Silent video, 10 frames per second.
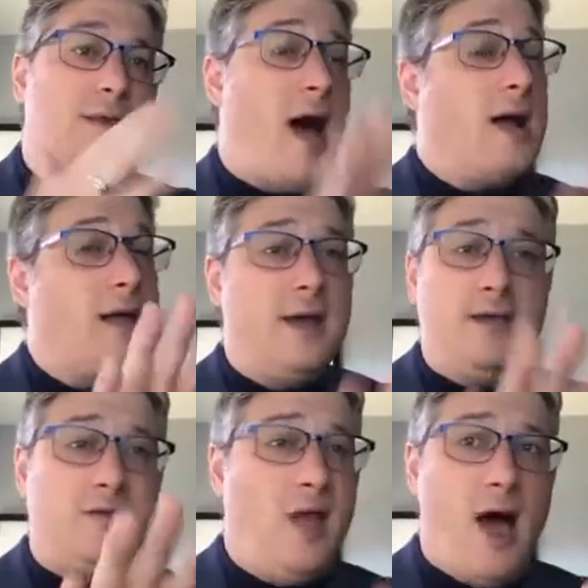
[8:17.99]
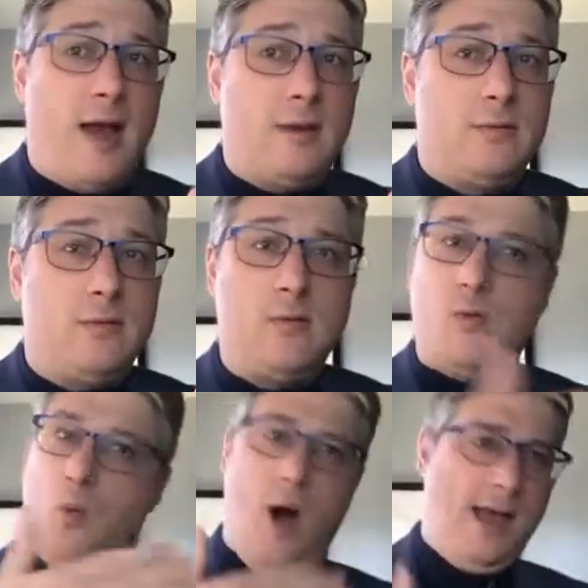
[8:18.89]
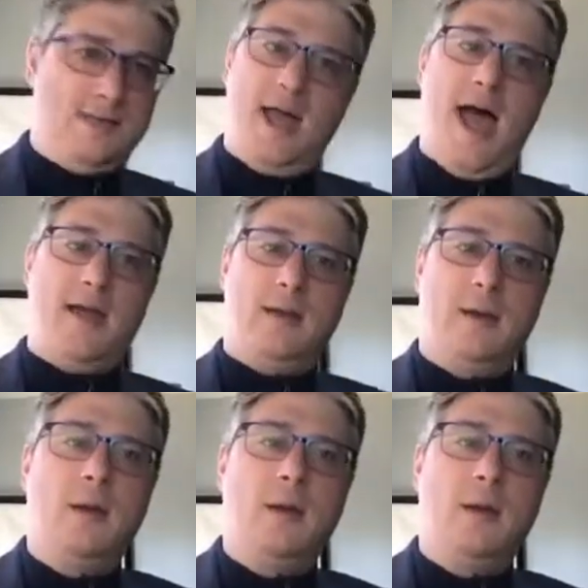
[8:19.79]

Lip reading: DACA is not. Why is that?